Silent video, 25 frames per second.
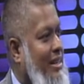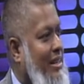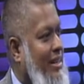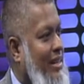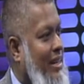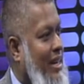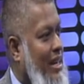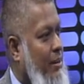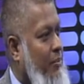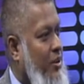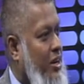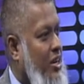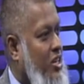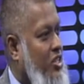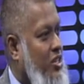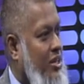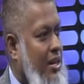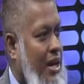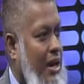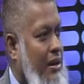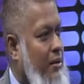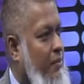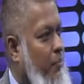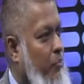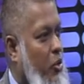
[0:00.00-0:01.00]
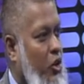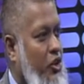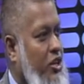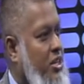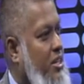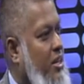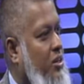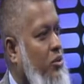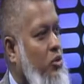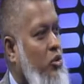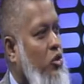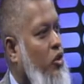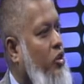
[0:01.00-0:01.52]
immigration and
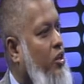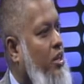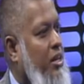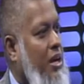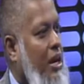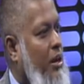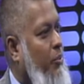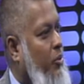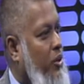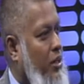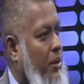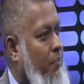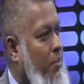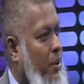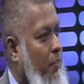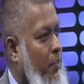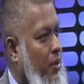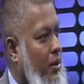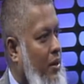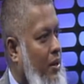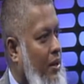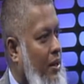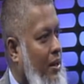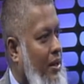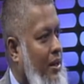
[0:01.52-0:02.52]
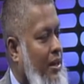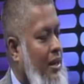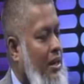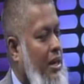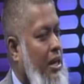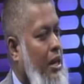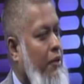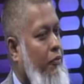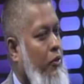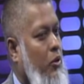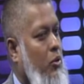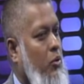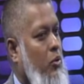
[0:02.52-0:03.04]
politicians do not care about the people.
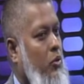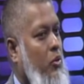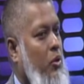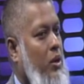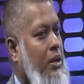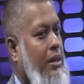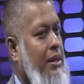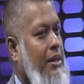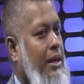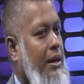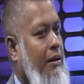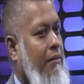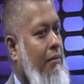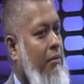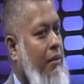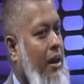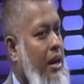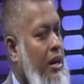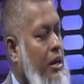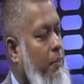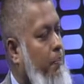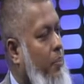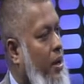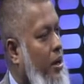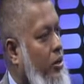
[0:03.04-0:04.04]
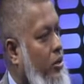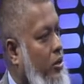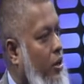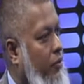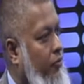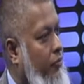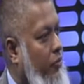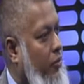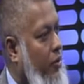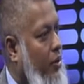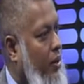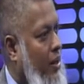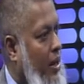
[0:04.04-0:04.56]
If you look at the red belt
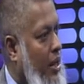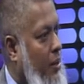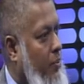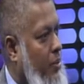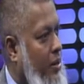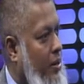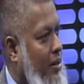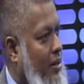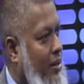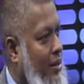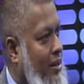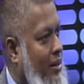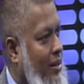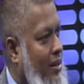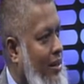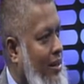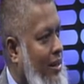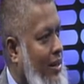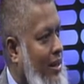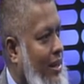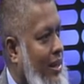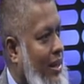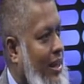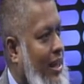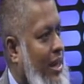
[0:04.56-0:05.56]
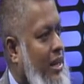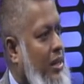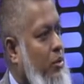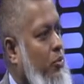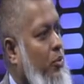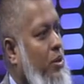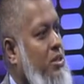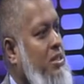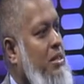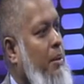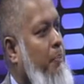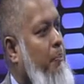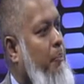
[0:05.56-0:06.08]
of labor, it
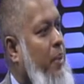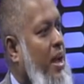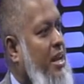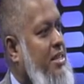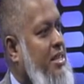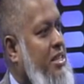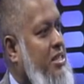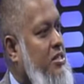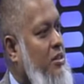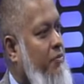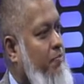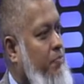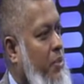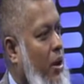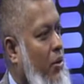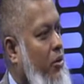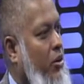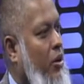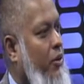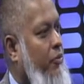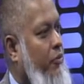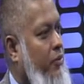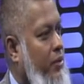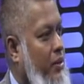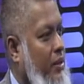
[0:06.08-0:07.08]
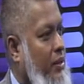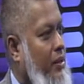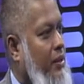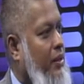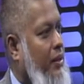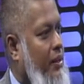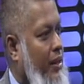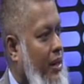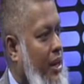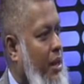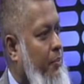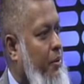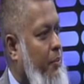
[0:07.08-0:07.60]
was the basis of power of
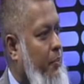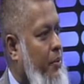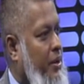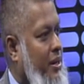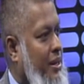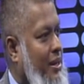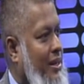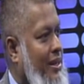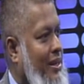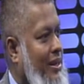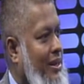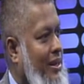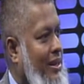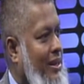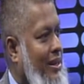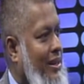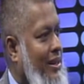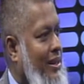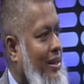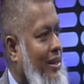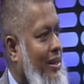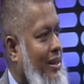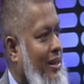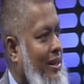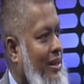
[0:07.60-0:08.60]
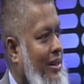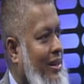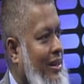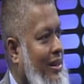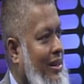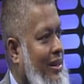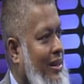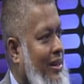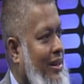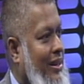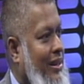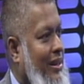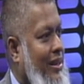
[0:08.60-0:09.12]
Labour Party. Right.
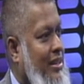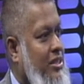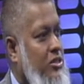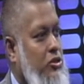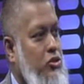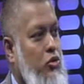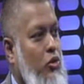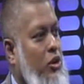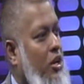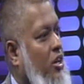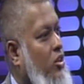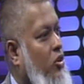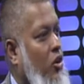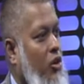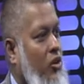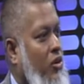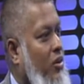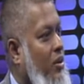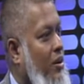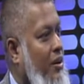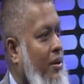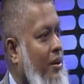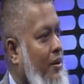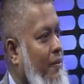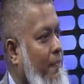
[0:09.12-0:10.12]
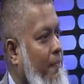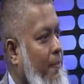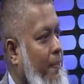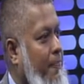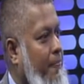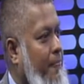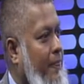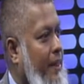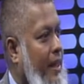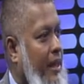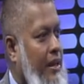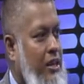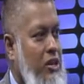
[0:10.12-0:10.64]
It's totally gone.
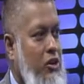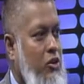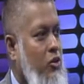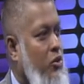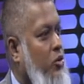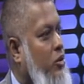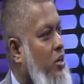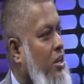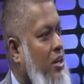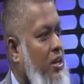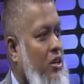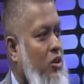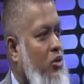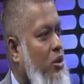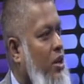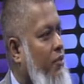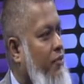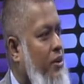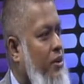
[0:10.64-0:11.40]
And you you never